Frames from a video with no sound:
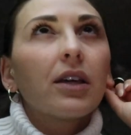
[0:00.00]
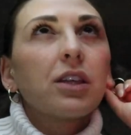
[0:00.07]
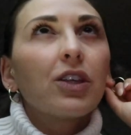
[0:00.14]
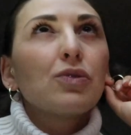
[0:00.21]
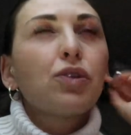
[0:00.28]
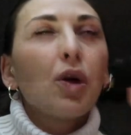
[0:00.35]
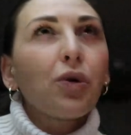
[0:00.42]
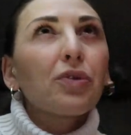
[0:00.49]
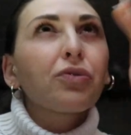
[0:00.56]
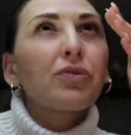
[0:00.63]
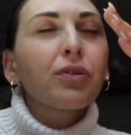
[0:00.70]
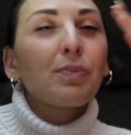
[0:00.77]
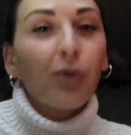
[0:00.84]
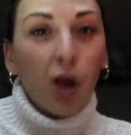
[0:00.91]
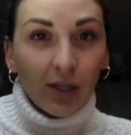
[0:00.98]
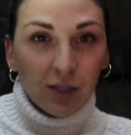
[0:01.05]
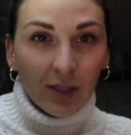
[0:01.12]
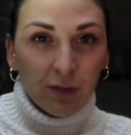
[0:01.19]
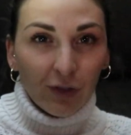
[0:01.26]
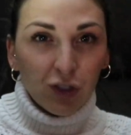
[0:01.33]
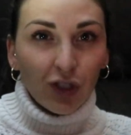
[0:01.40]
you go through the
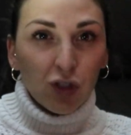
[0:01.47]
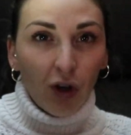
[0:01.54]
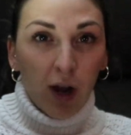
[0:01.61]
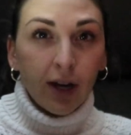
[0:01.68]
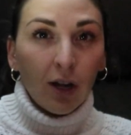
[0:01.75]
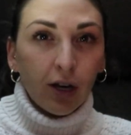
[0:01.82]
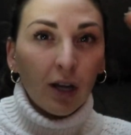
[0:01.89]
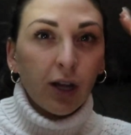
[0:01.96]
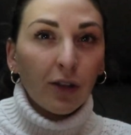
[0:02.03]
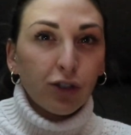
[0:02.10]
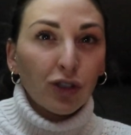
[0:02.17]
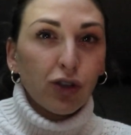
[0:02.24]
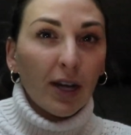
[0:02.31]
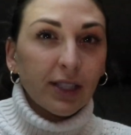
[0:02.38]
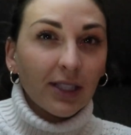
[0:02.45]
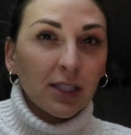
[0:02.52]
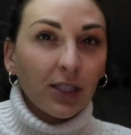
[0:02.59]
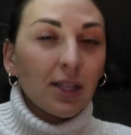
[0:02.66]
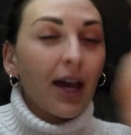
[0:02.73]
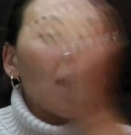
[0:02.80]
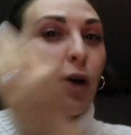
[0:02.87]
process of just trying on other
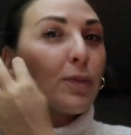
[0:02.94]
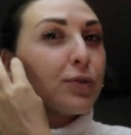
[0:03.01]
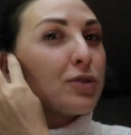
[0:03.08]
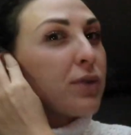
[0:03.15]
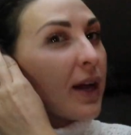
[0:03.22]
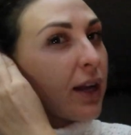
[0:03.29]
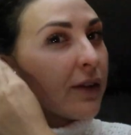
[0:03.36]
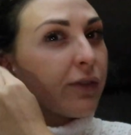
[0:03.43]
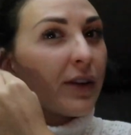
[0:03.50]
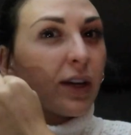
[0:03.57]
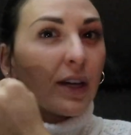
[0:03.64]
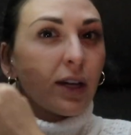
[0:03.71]
dresses that helps you kind of